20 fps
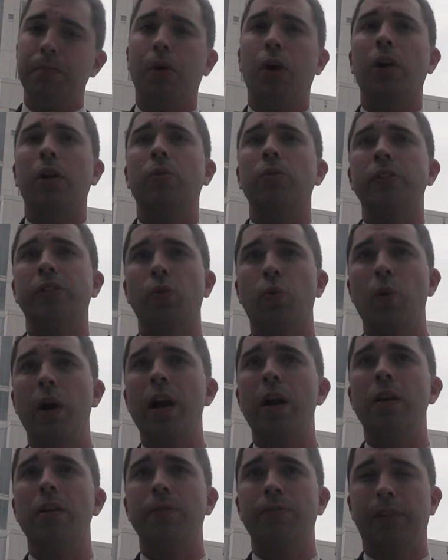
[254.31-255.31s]
Mark was
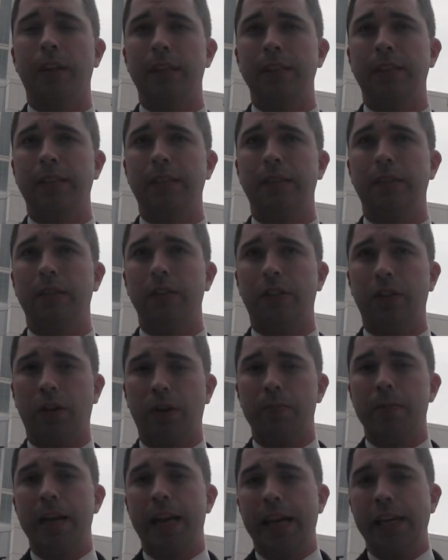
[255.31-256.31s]
aware of this
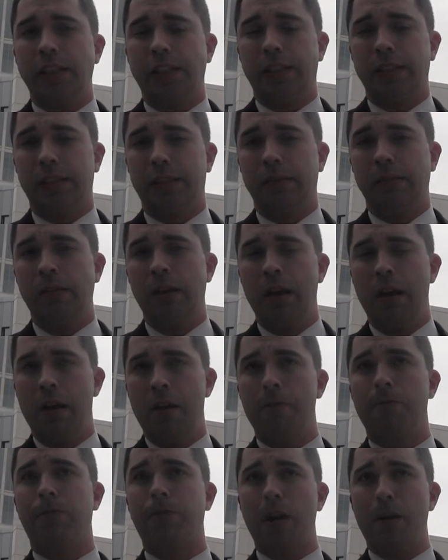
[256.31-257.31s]
determination
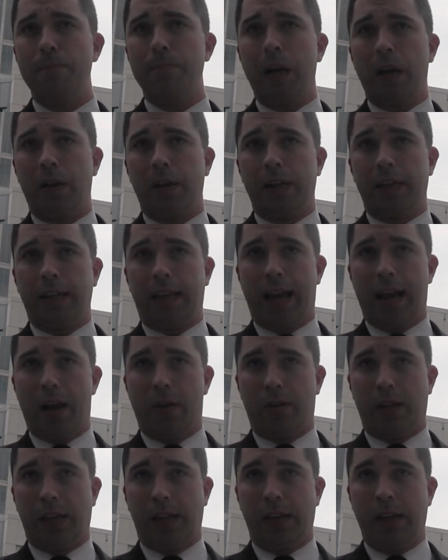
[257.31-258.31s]
from Marion
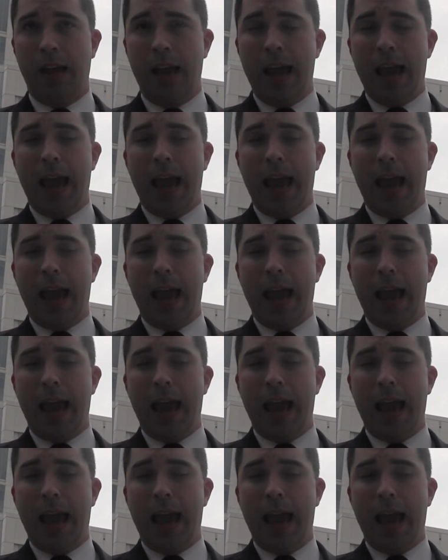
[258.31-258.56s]
County,